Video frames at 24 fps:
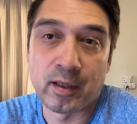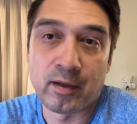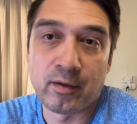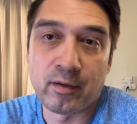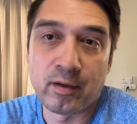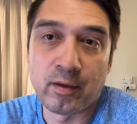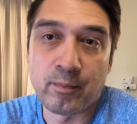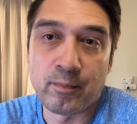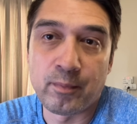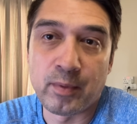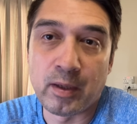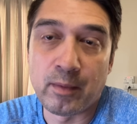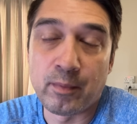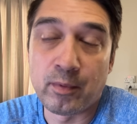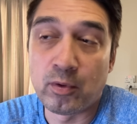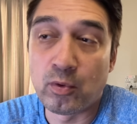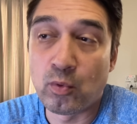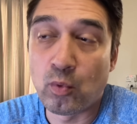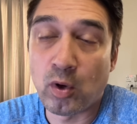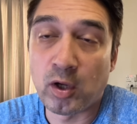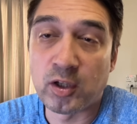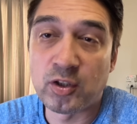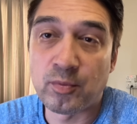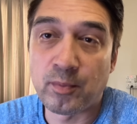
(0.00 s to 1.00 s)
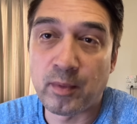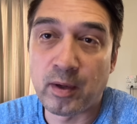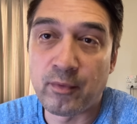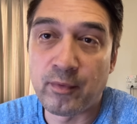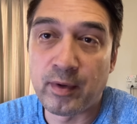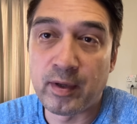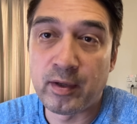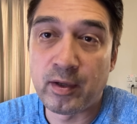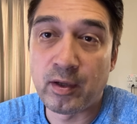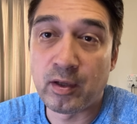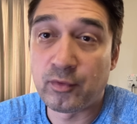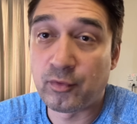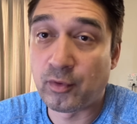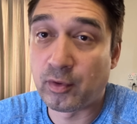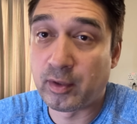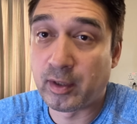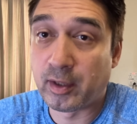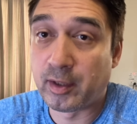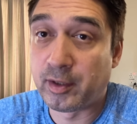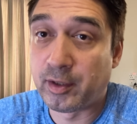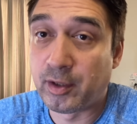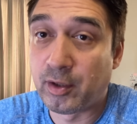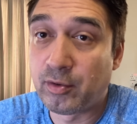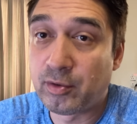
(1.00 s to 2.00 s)
of the people who watch my videos for their
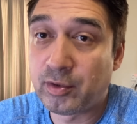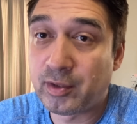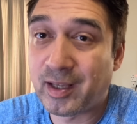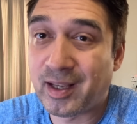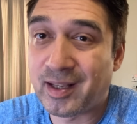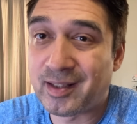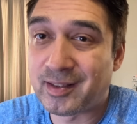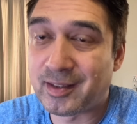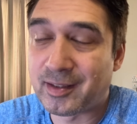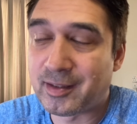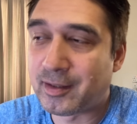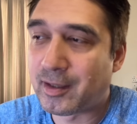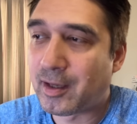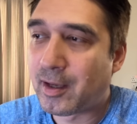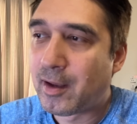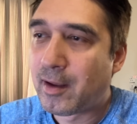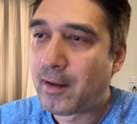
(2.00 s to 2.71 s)
use cases,